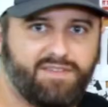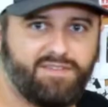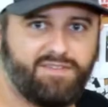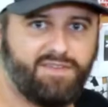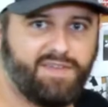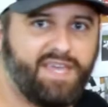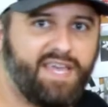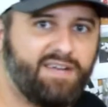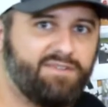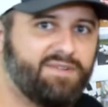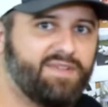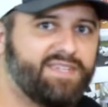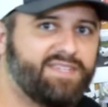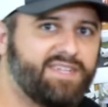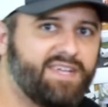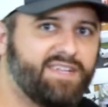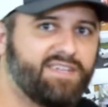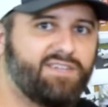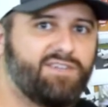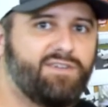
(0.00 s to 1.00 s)
You can't really
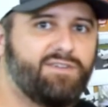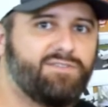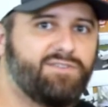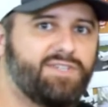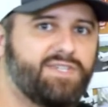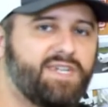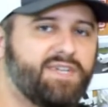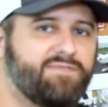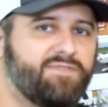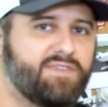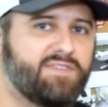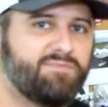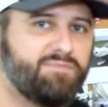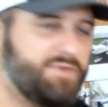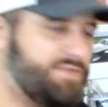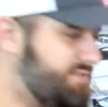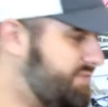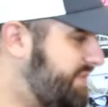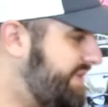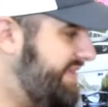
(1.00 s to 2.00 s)
tell a huge difference
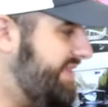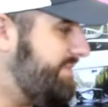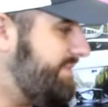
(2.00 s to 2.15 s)
between the